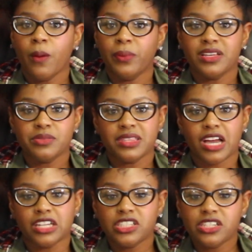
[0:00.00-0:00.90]
helping us
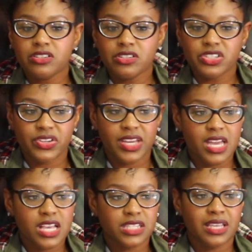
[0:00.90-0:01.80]
with our
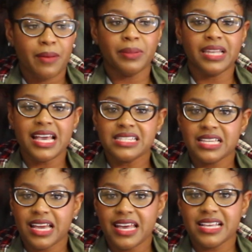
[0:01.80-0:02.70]
children to
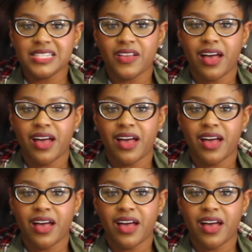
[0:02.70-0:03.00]
blessing us